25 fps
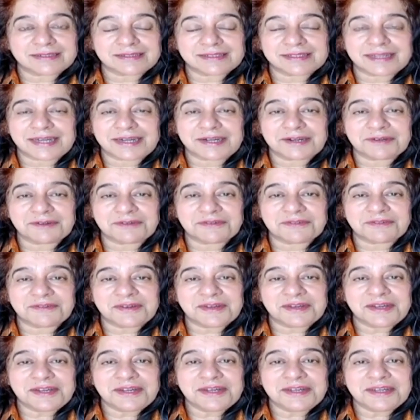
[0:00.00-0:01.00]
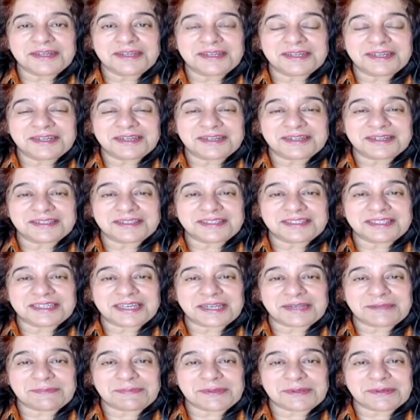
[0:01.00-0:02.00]
side of the
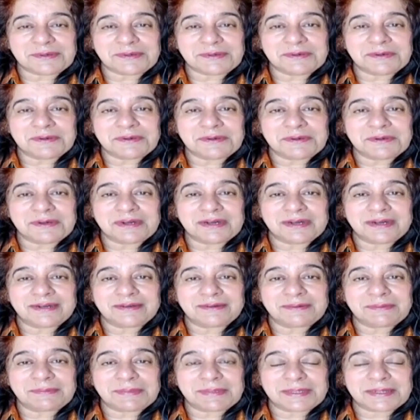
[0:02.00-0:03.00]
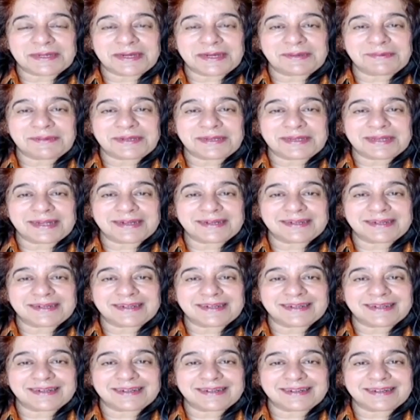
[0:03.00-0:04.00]
IPO. But I mean,
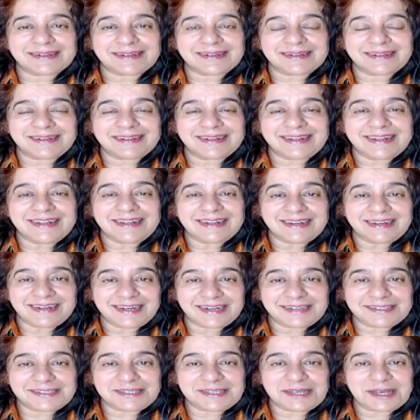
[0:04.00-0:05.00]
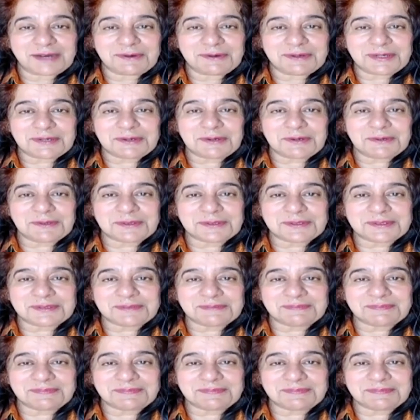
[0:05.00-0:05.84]
let's see how it goes.